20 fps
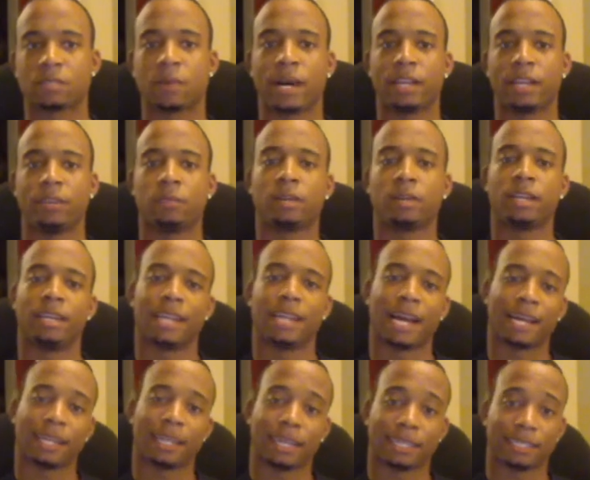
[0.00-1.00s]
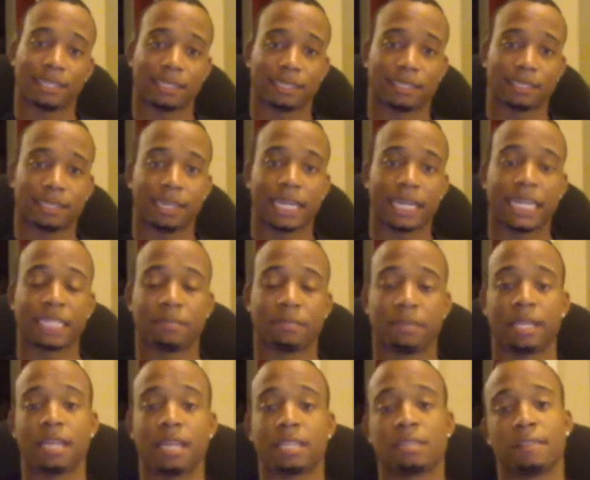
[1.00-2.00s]
why you could not like this scent is
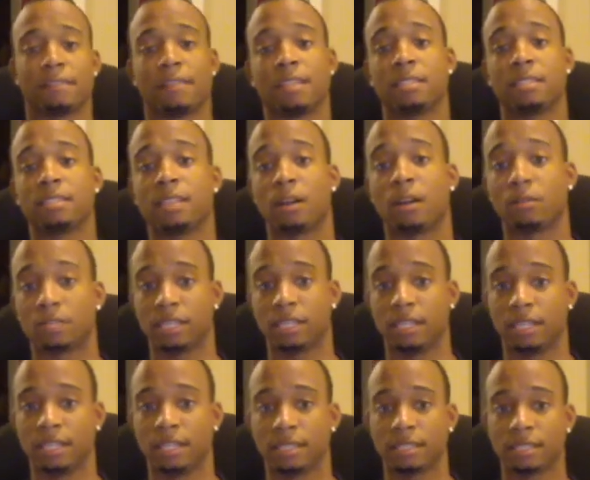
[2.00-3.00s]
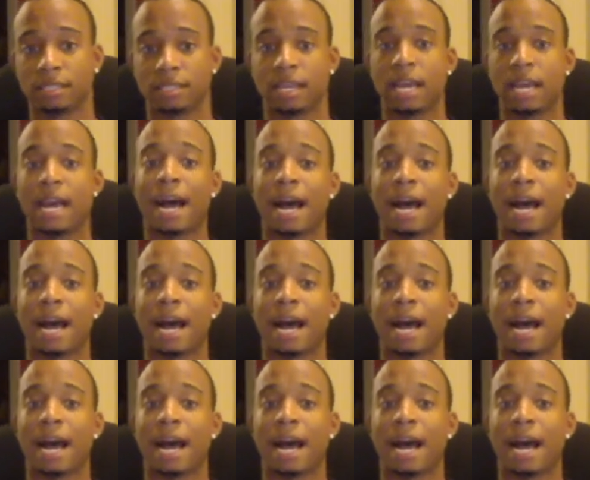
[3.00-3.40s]
because of the saltiness.